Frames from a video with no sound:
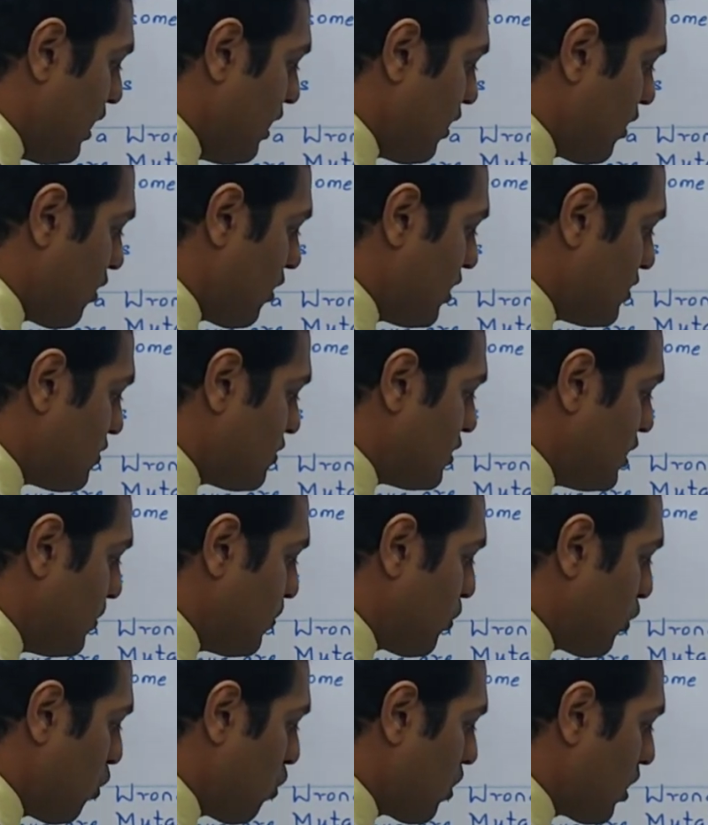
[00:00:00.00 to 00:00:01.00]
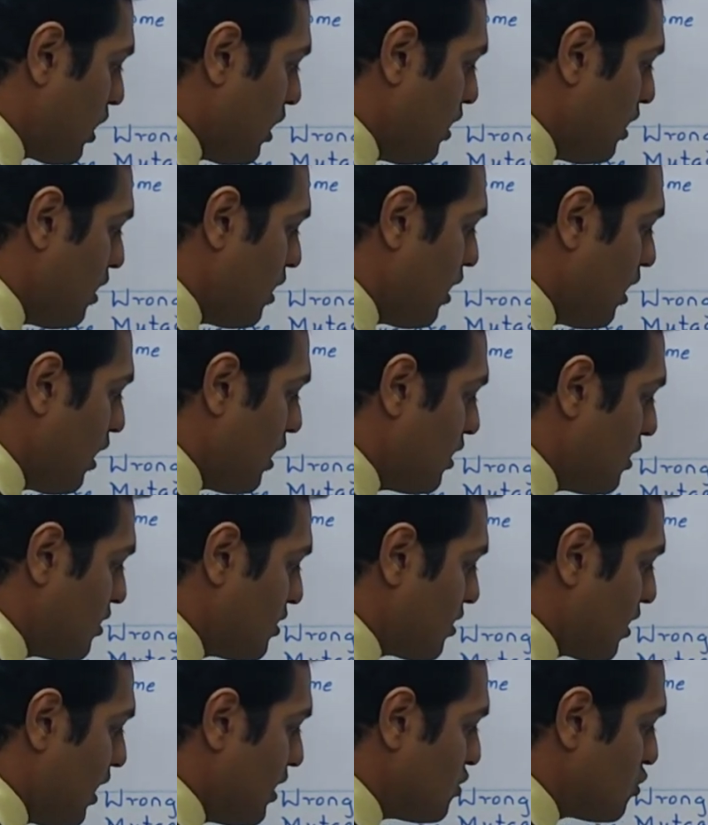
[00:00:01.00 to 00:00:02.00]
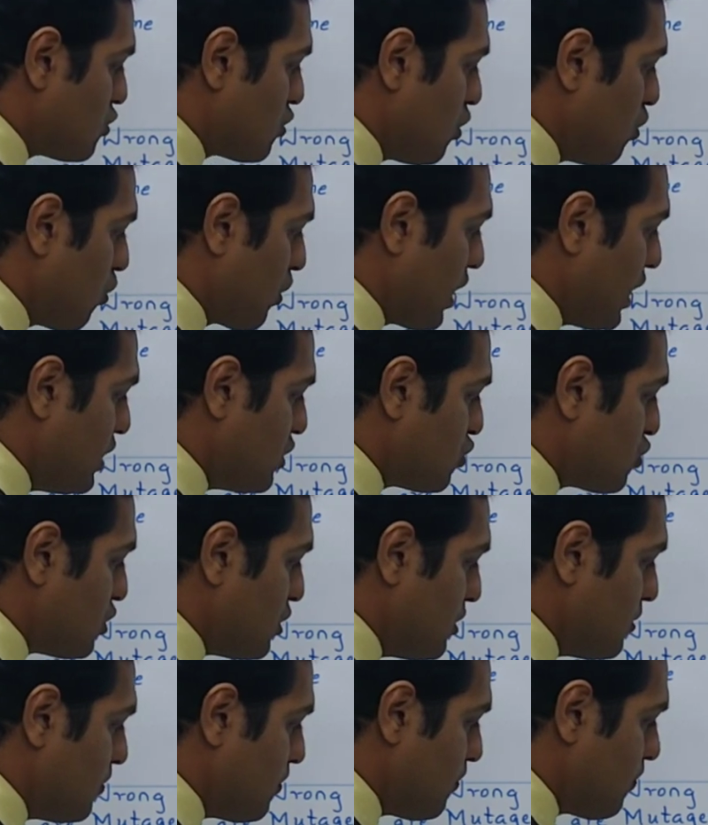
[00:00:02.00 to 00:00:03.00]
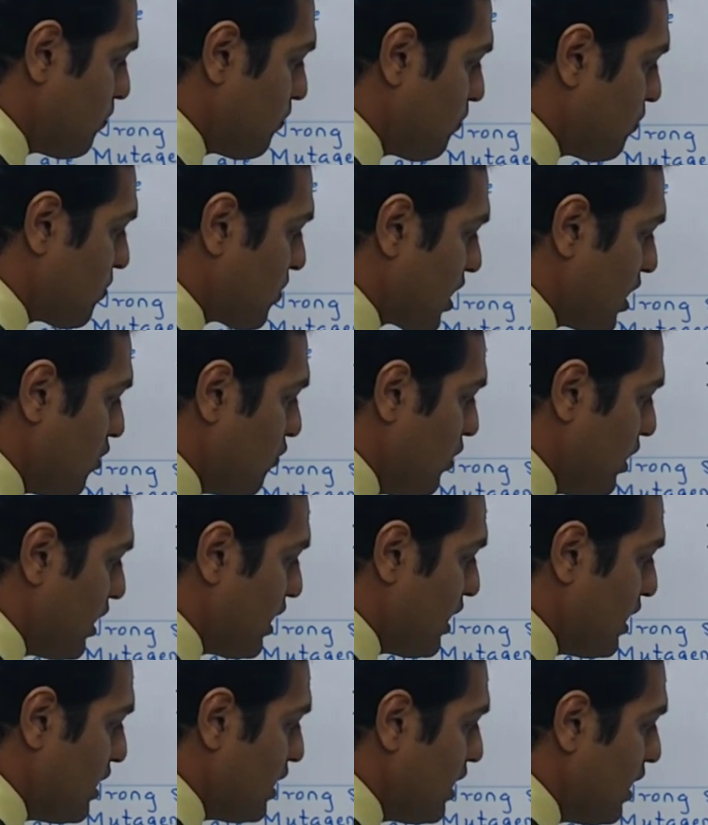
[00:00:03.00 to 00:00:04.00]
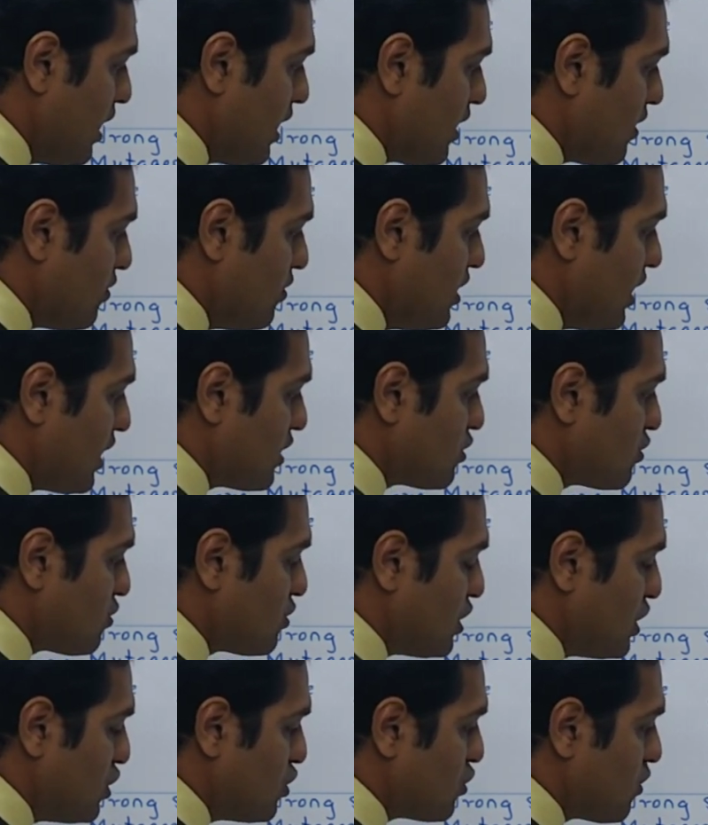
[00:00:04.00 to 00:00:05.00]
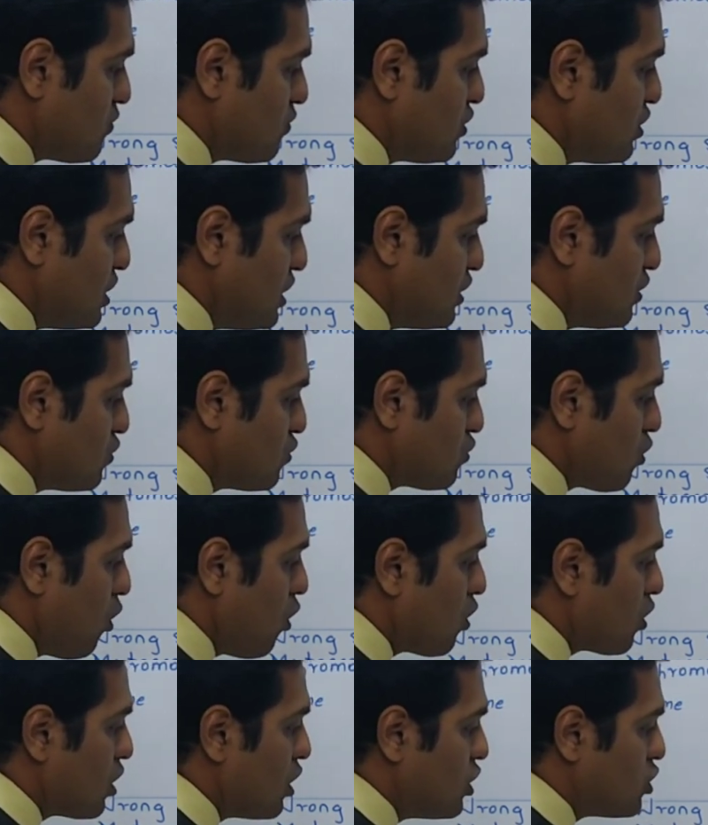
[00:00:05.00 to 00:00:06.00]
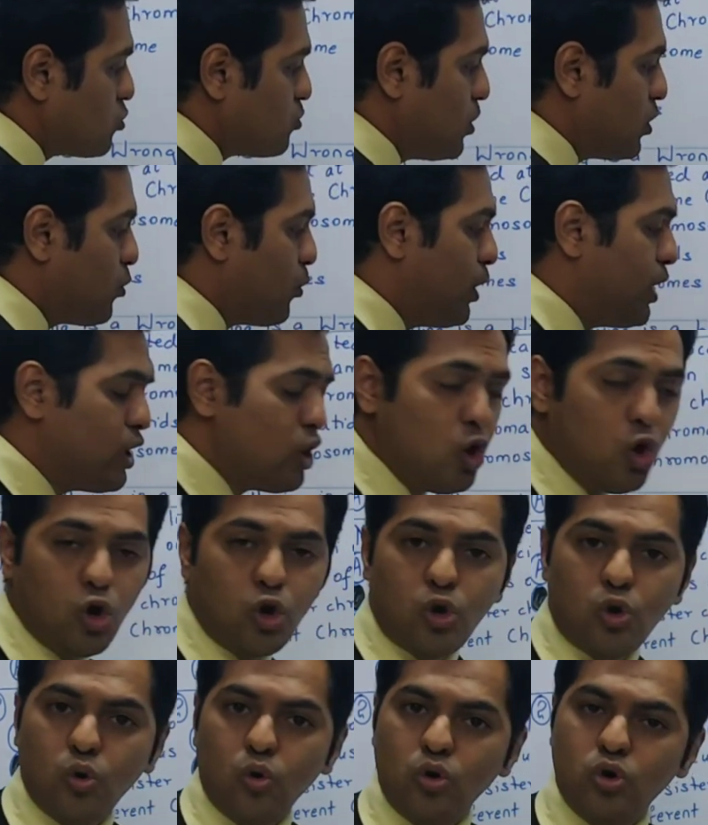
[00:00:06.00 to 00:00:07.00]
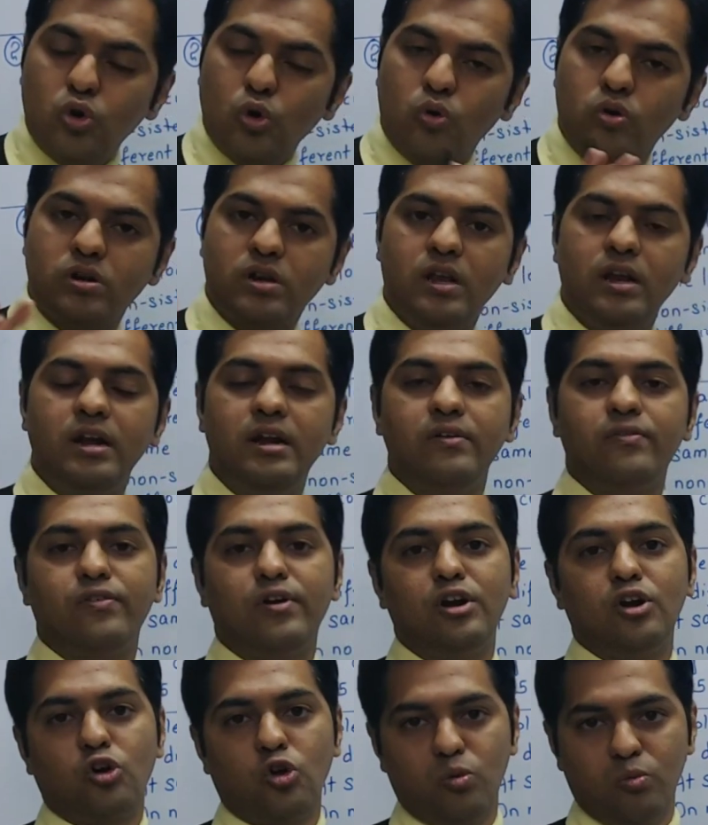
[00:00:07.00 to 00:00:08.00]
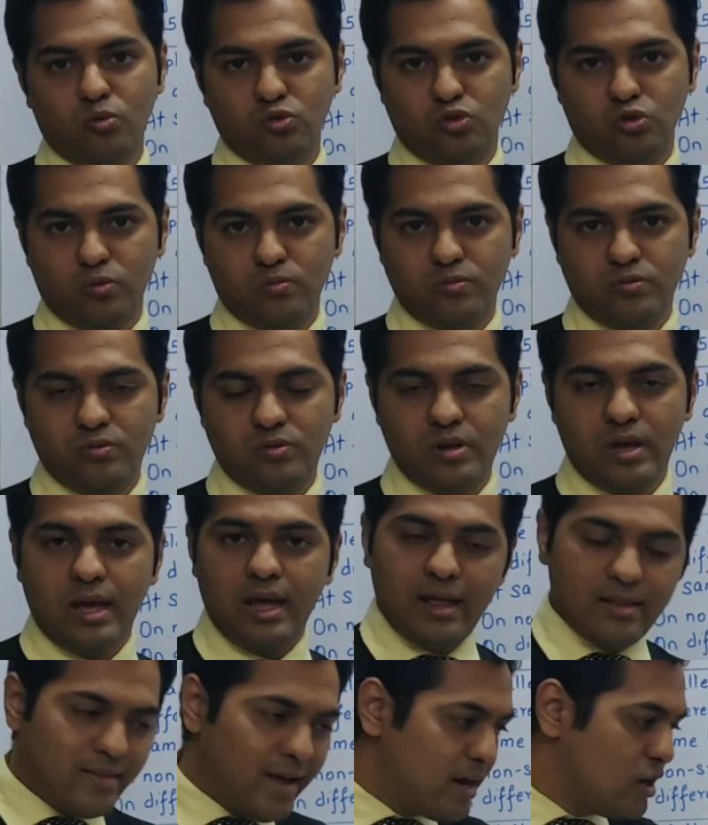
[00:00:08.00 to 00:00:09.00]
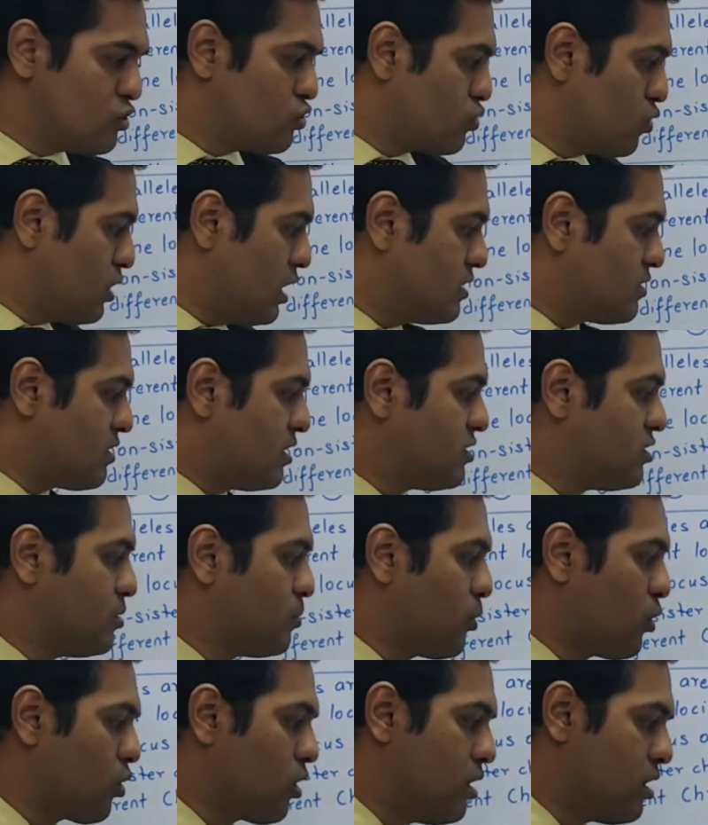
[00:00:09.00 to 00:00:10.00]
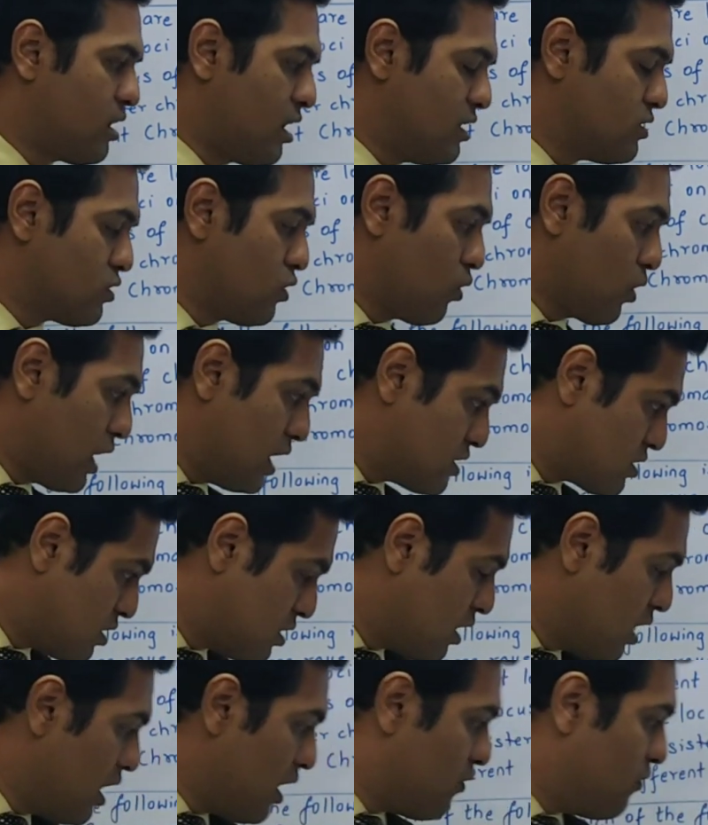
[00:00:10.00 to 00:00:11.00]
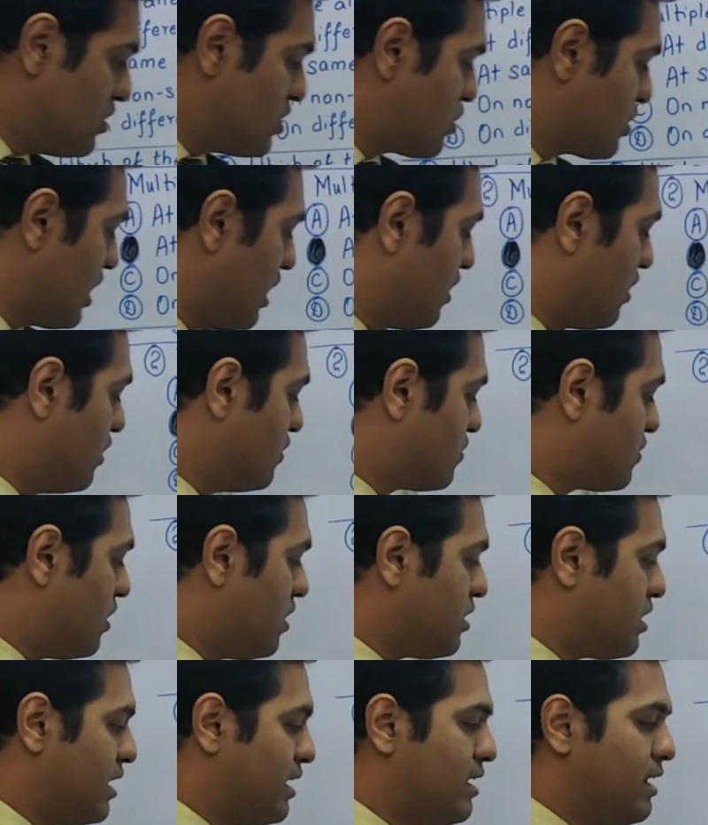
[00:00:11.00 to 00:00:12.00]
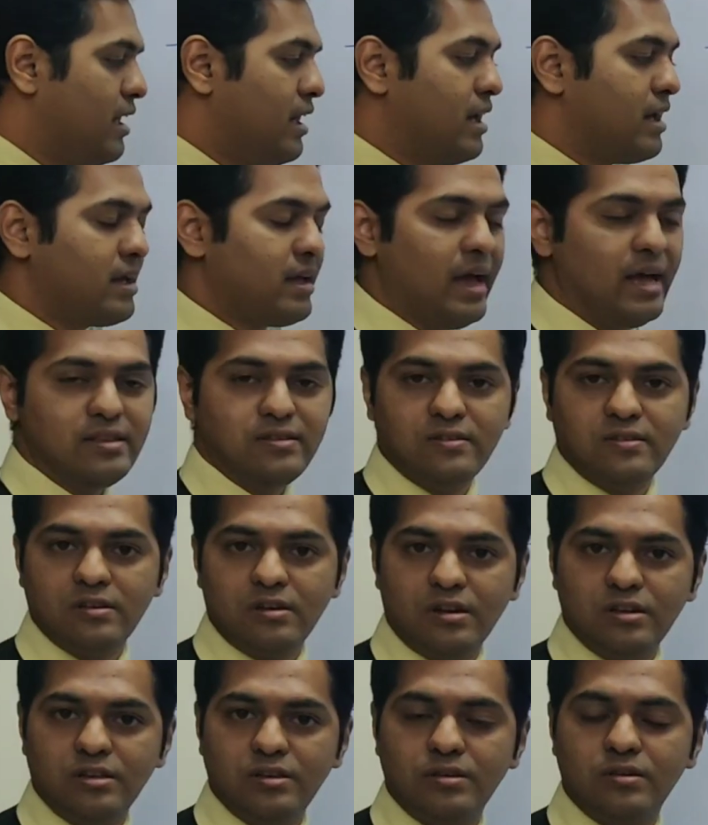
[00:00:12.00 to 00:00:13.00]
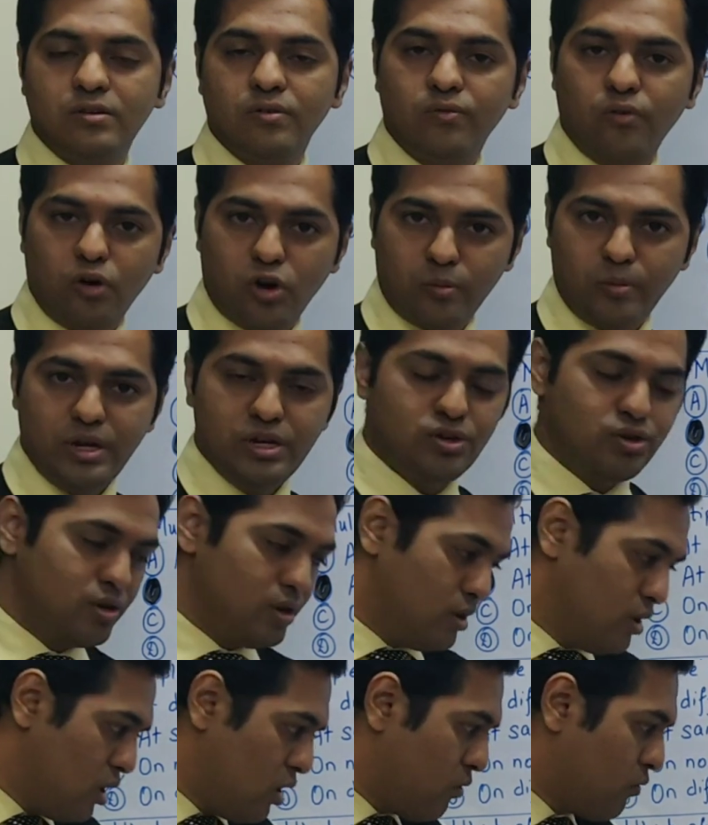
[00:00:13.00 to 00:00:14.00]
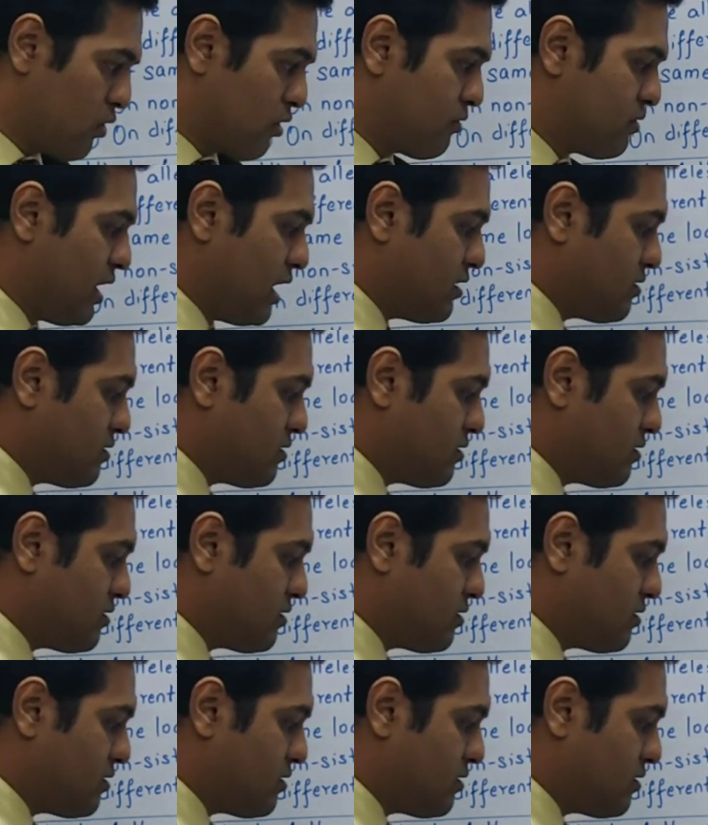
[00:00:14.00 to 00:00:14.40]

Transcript: reciprocal translocation, wherein the exchange of genes occurs between two totally different chromosomes, that is known as reciprocal translocation, which can result in cancerous formation. One of the